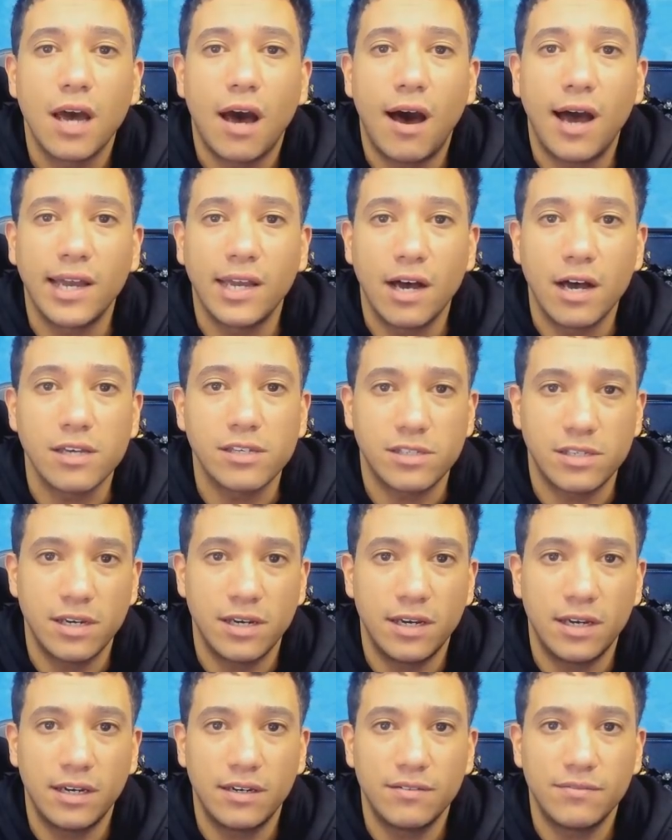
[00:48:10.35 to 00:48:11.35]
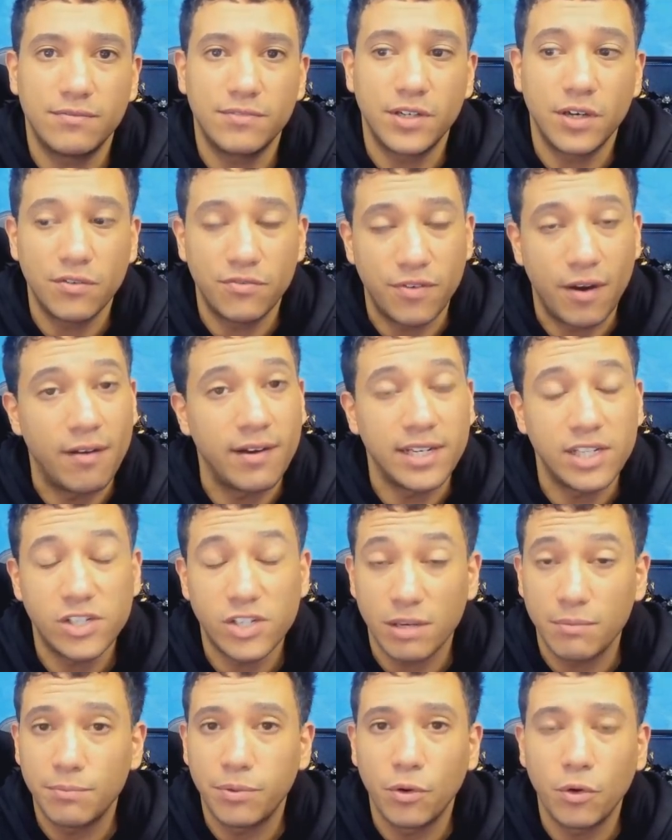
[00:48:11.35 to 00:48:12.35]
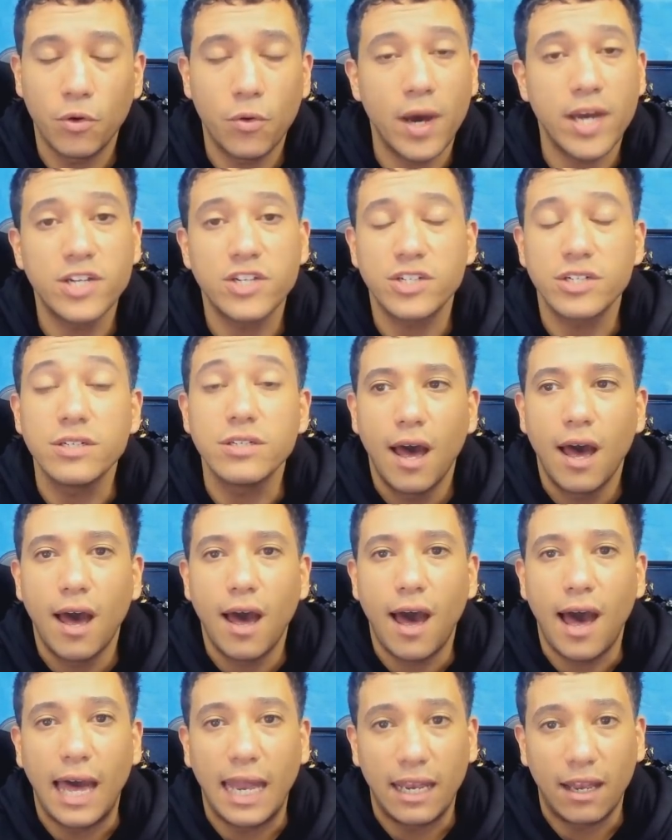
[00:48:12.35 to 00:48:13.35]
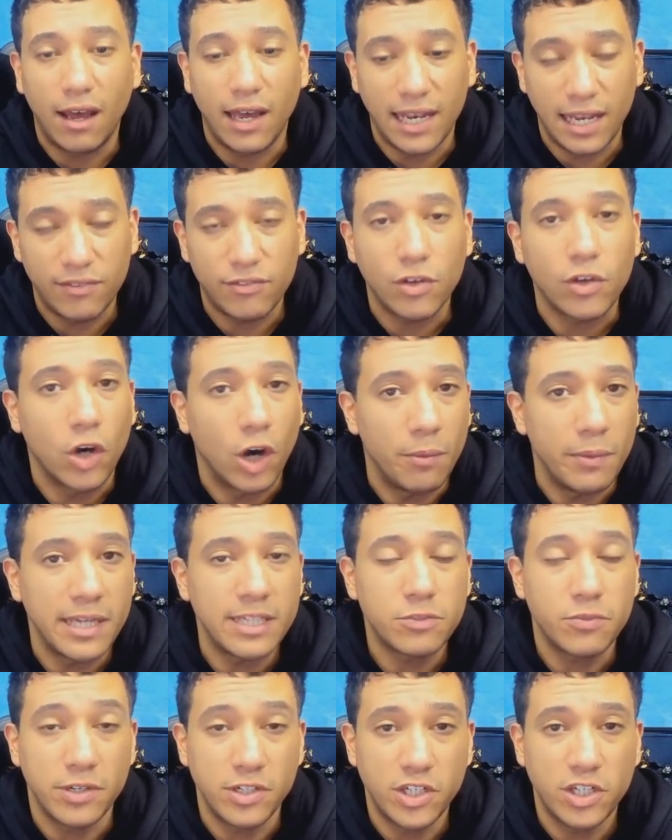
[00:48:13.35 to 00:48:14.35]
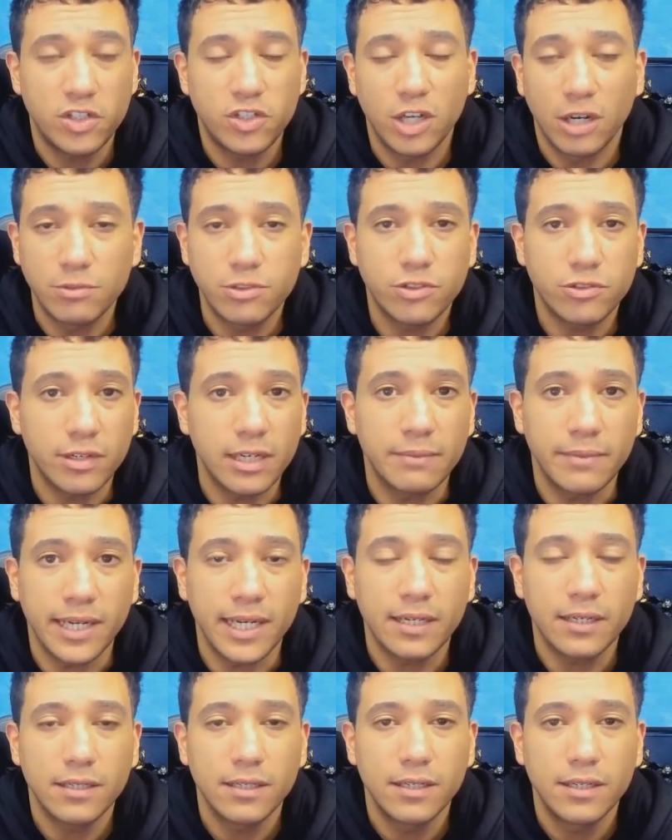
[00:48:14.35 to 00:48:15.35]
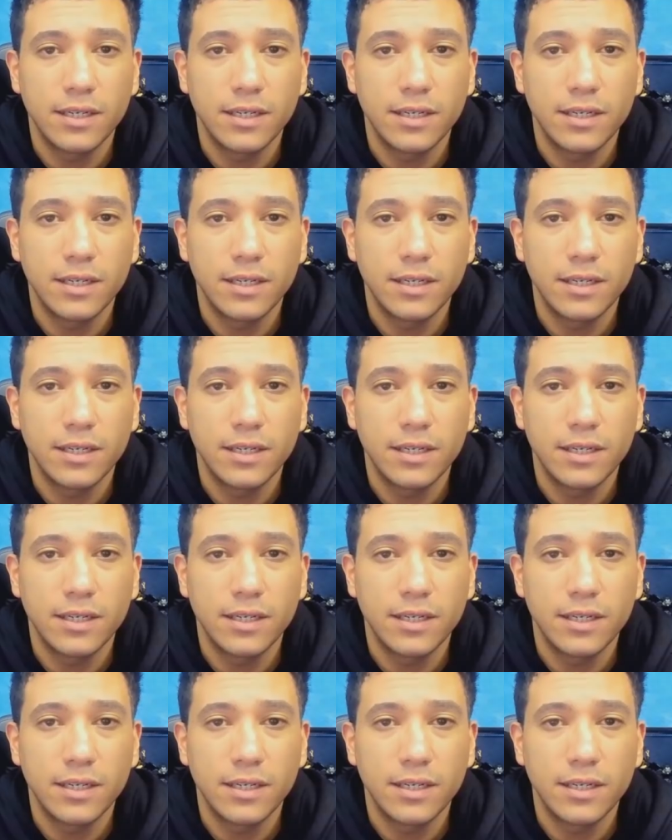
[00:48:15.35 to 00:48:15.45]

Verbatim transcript: I asked her, you know, very simple questions. And I left a comment when she stopped streaming,